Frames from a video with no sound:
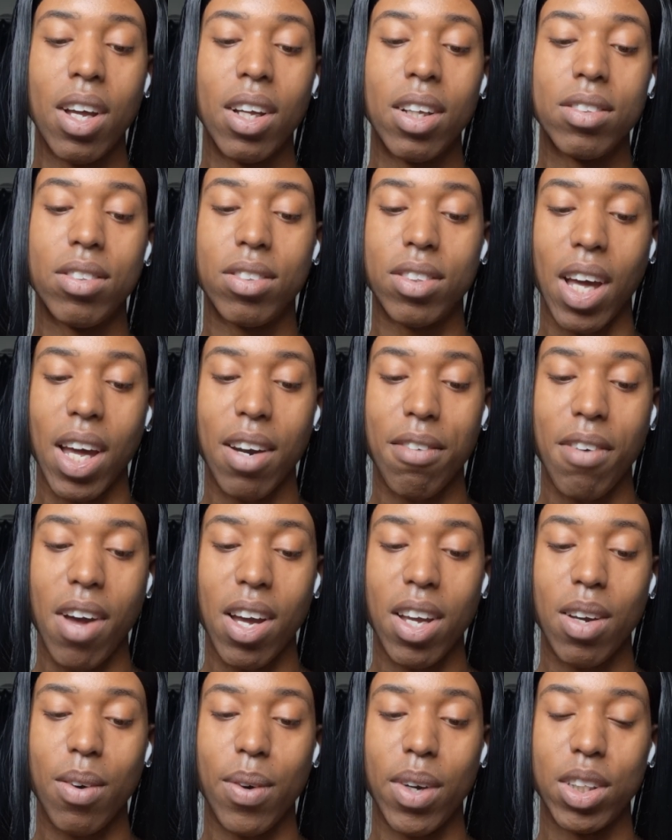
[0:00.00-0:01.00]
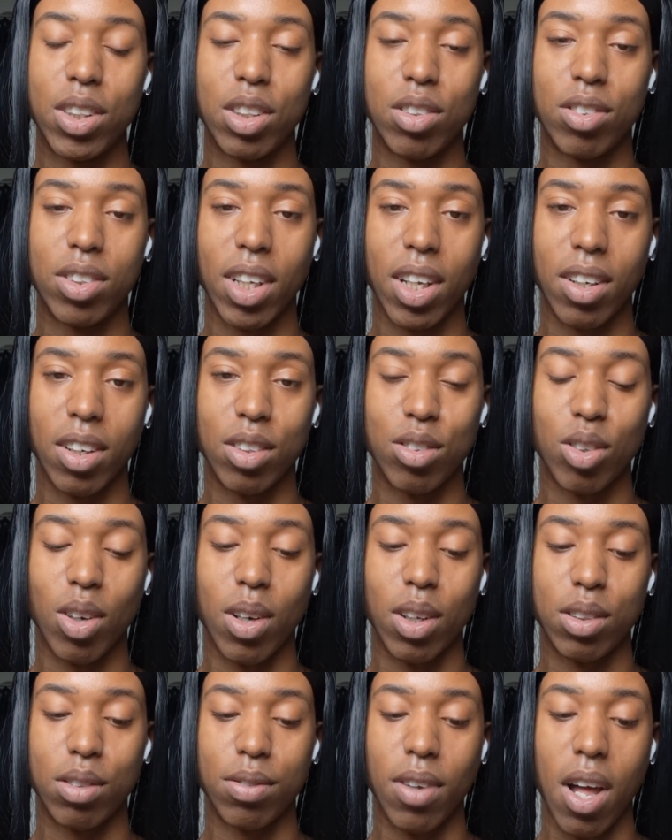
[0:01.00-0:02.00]
Site evaluation standards
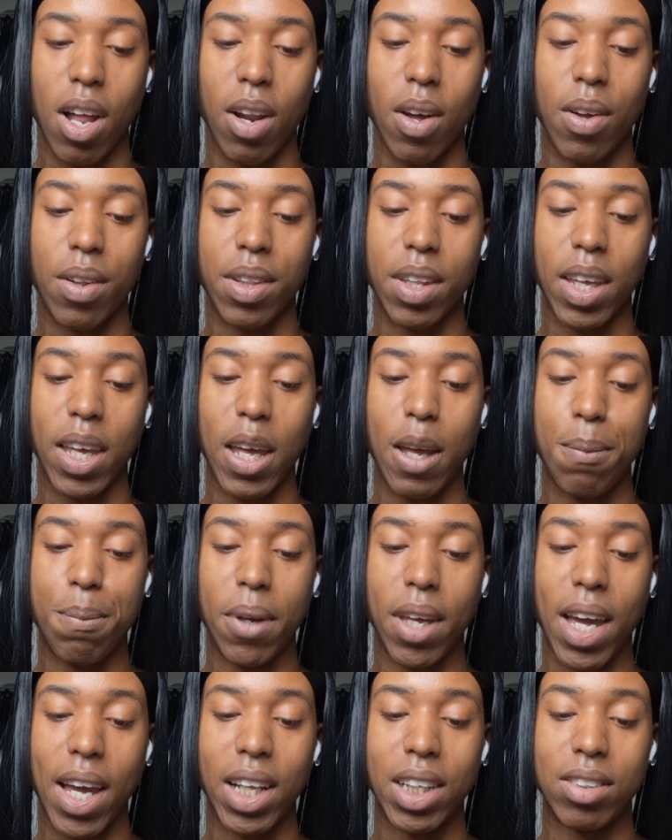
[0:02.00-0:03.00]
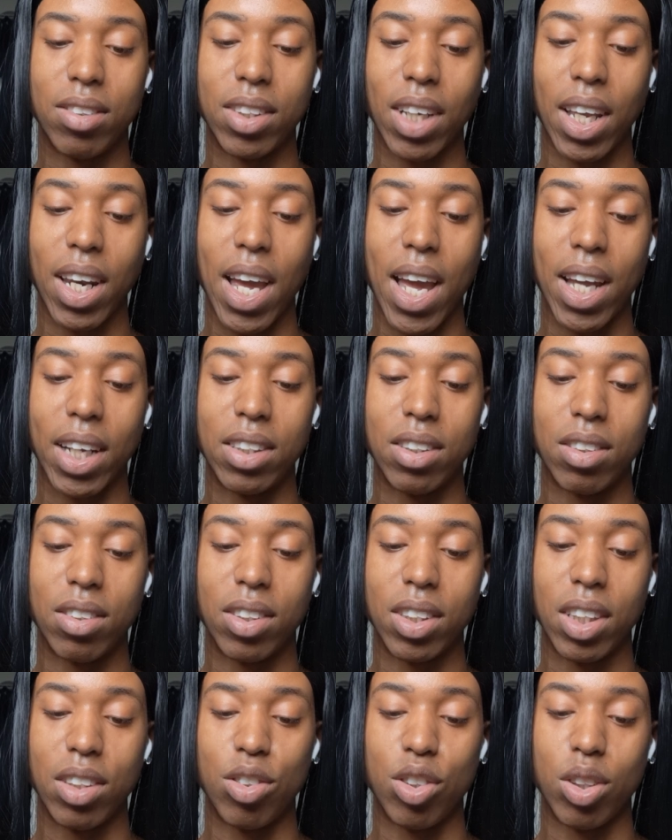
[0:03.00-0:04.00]
are as follows. The EPA and state
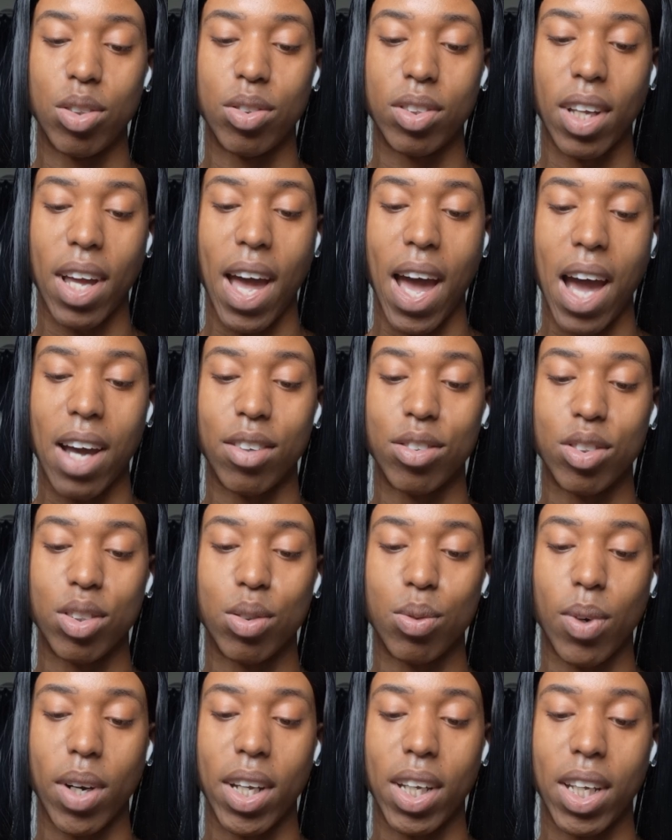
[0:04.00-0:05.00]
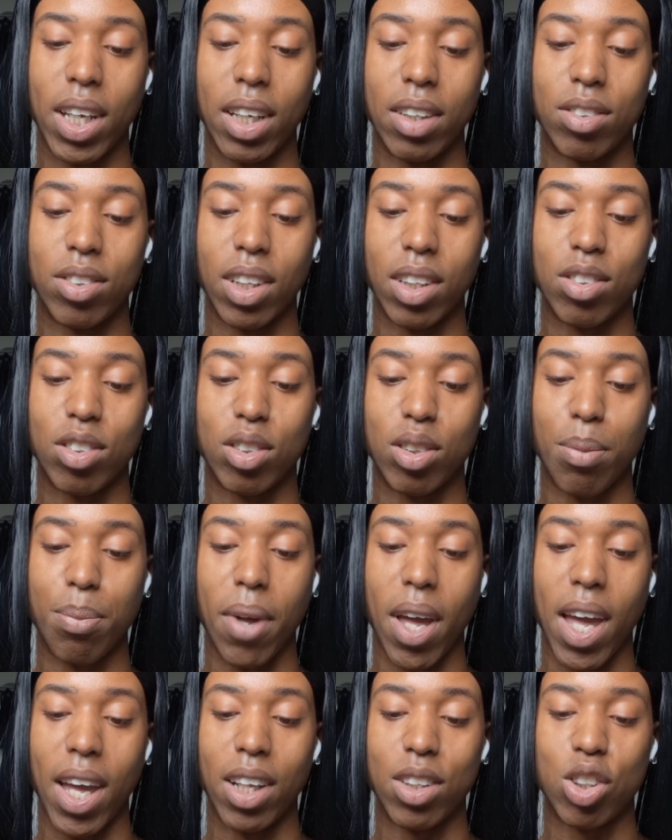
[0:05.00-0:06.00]
agencies use the Hazard Ranking System
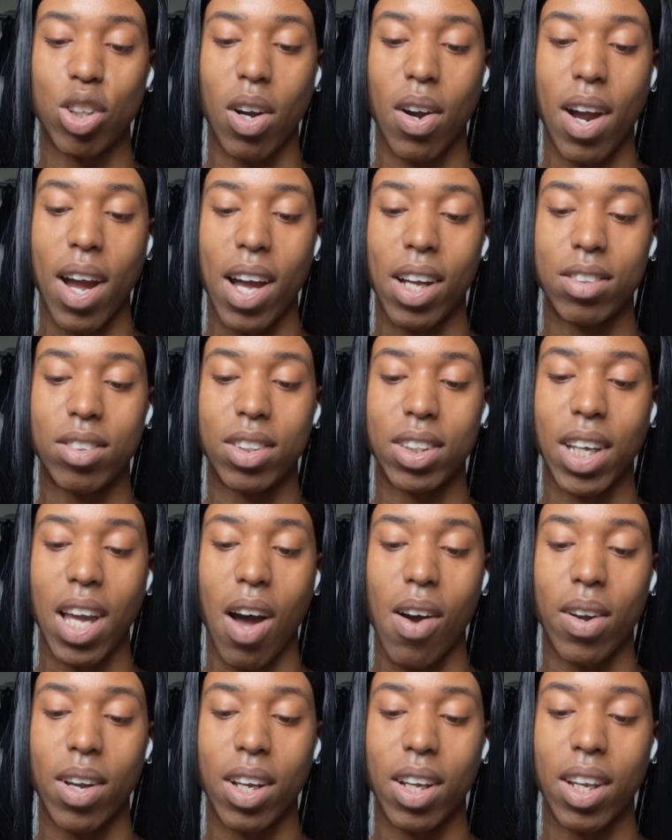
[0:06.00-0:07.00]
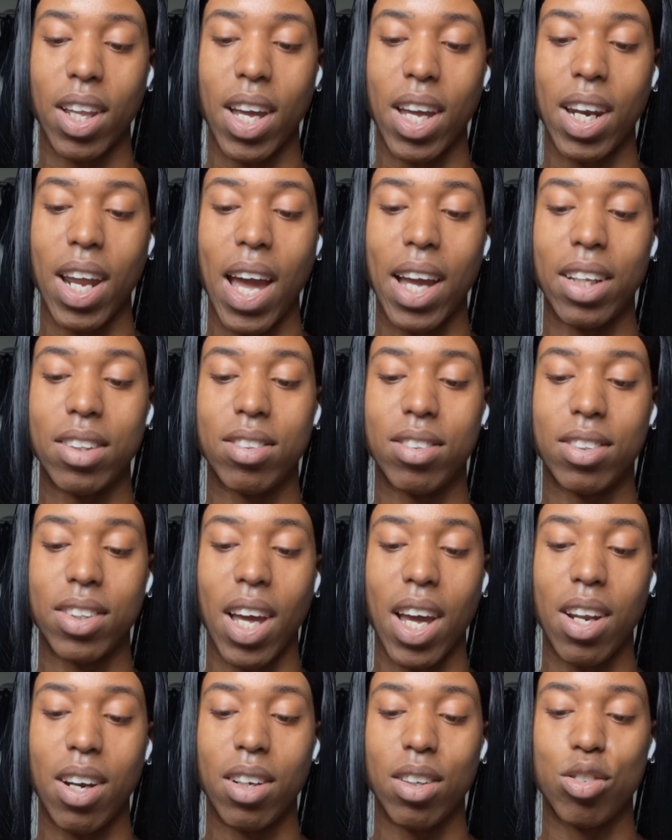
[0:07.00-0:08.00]
HRS to calculate a
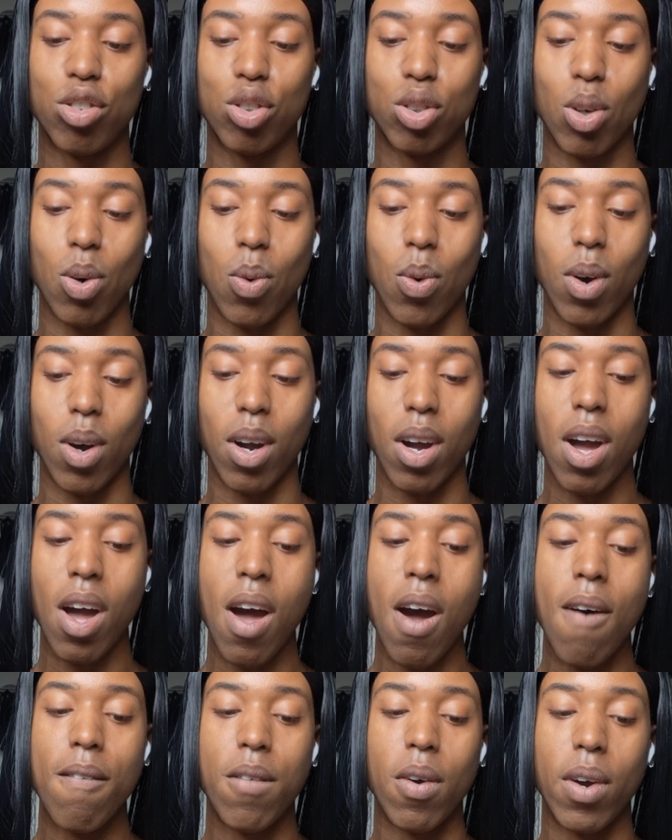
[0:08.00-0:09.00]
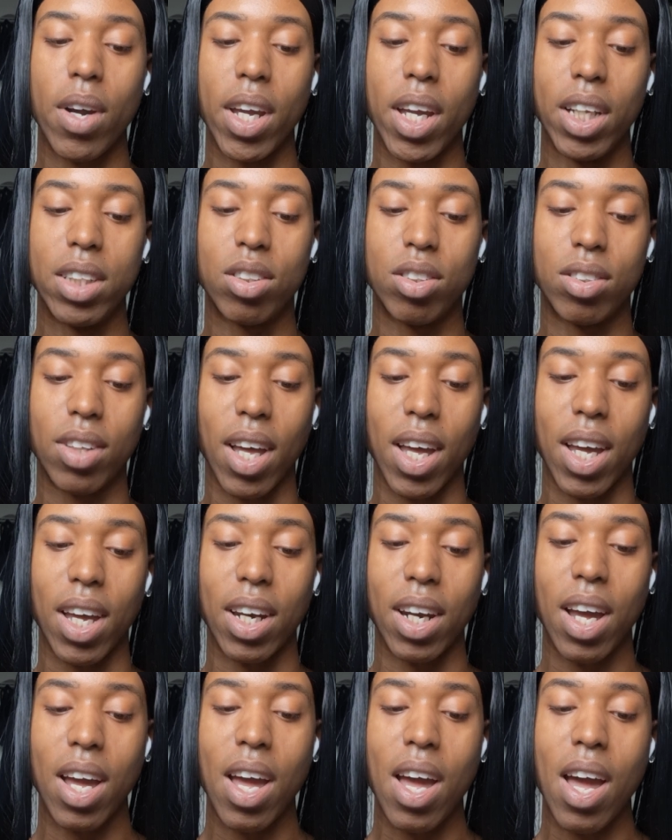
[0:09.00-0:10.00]
site score for each
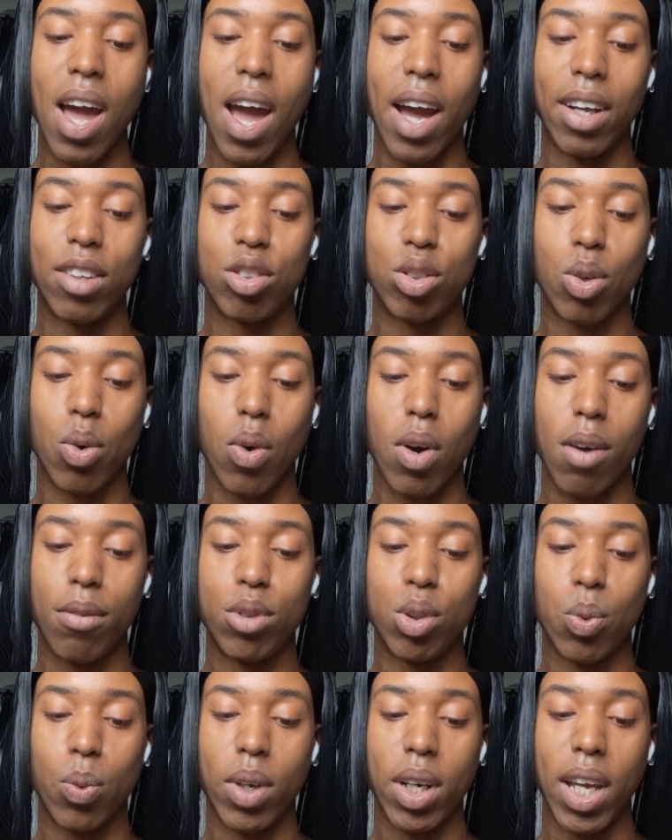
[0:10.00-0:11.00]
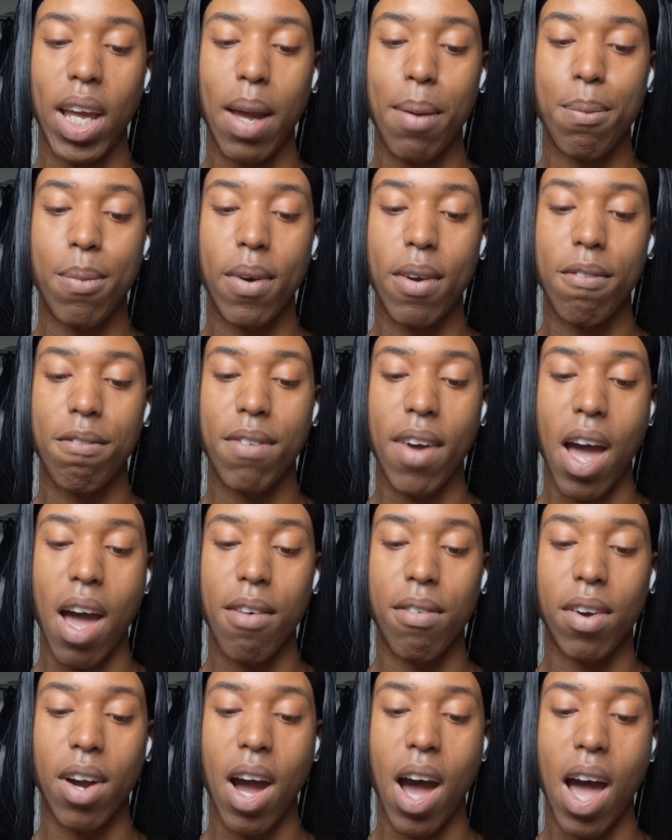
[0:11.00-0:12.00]
site. A score of
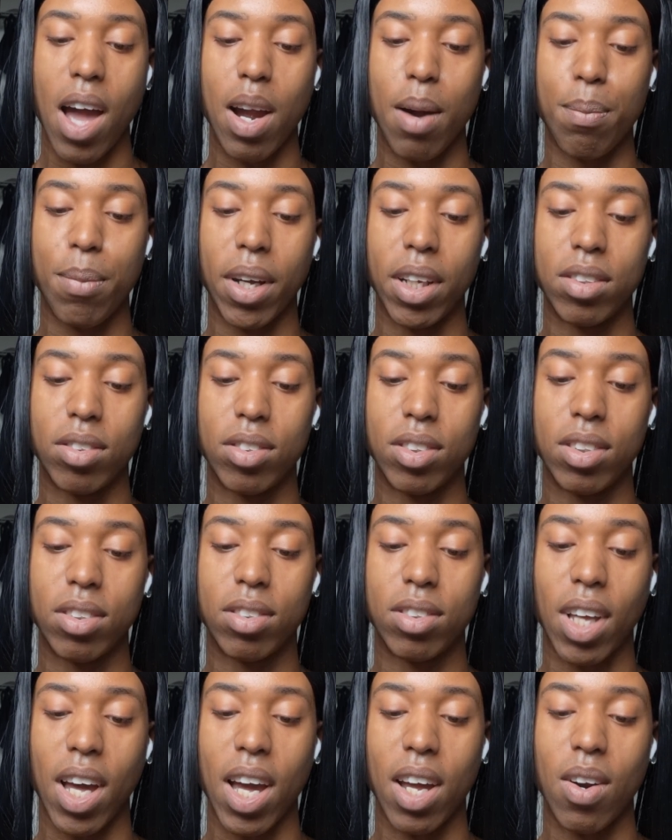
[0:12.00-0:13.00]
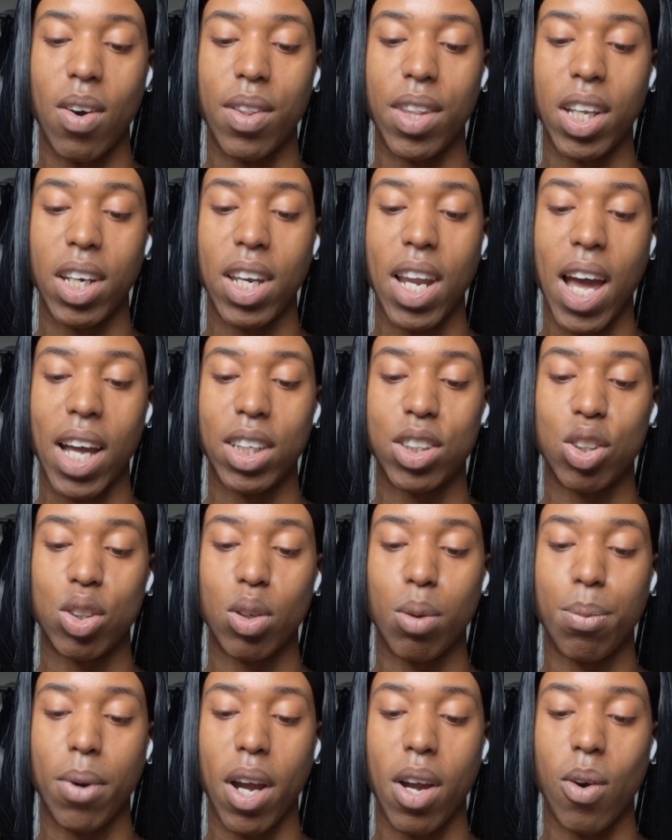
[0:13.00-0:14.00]
28.5 or higher places the site on the
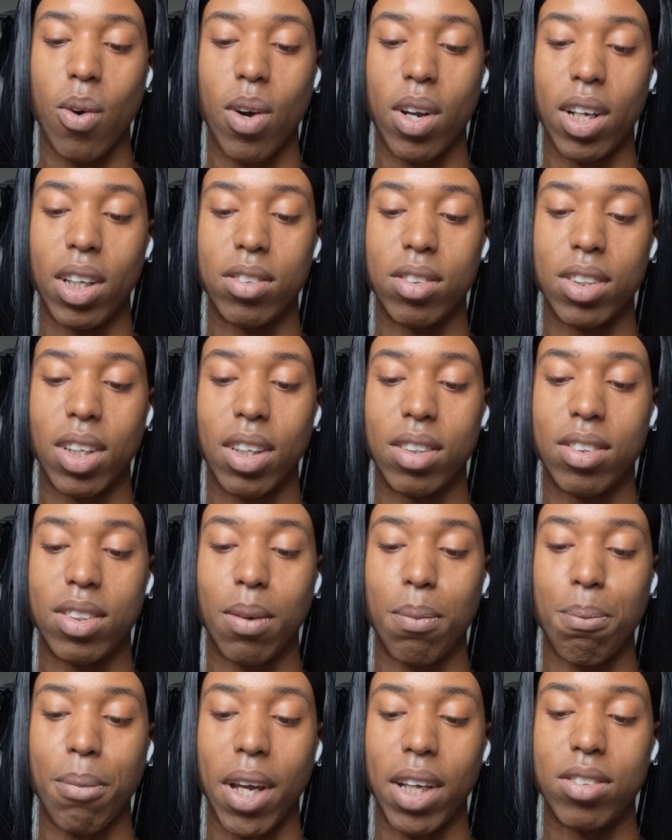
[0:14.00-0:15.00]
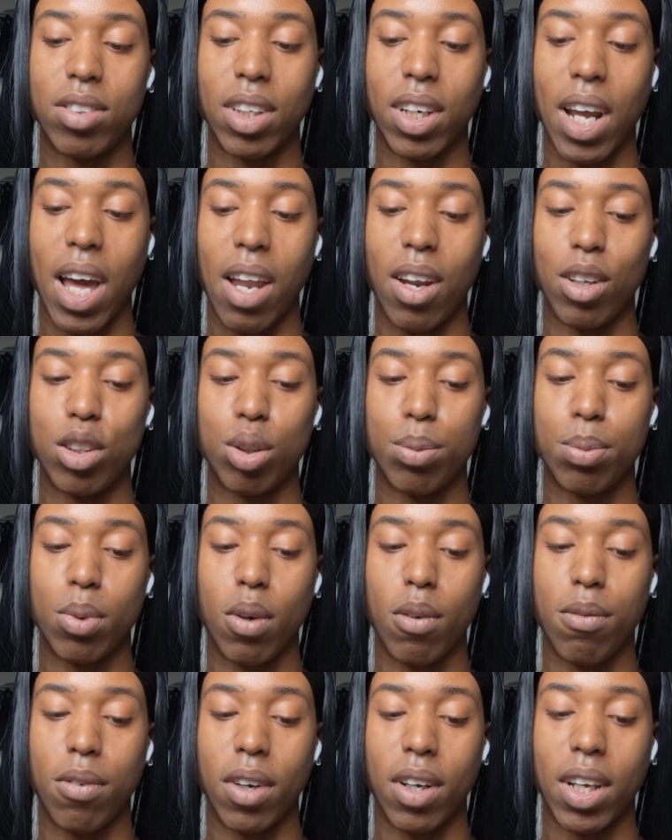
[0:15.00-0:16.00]
national priorities list and makes it
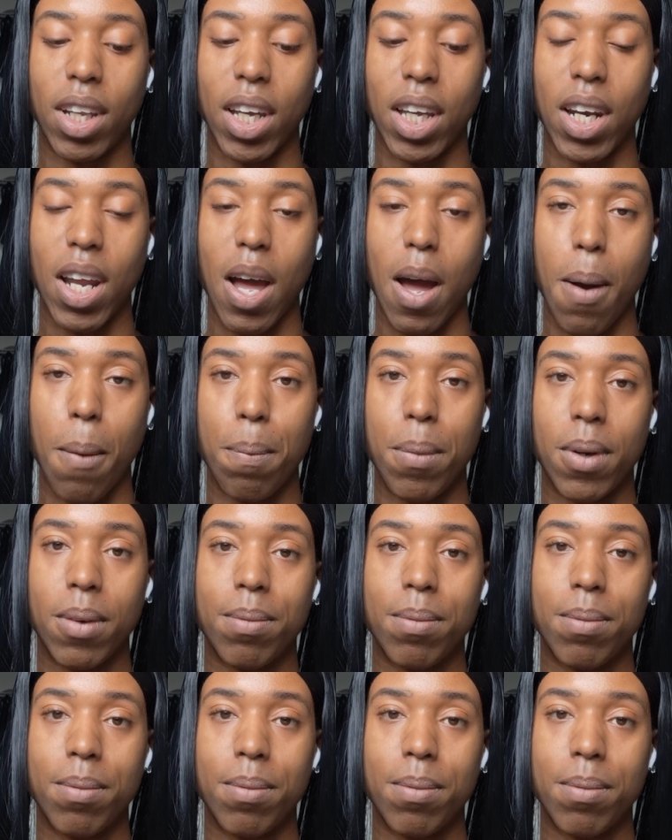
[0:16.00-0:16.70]
eligible for cleanup.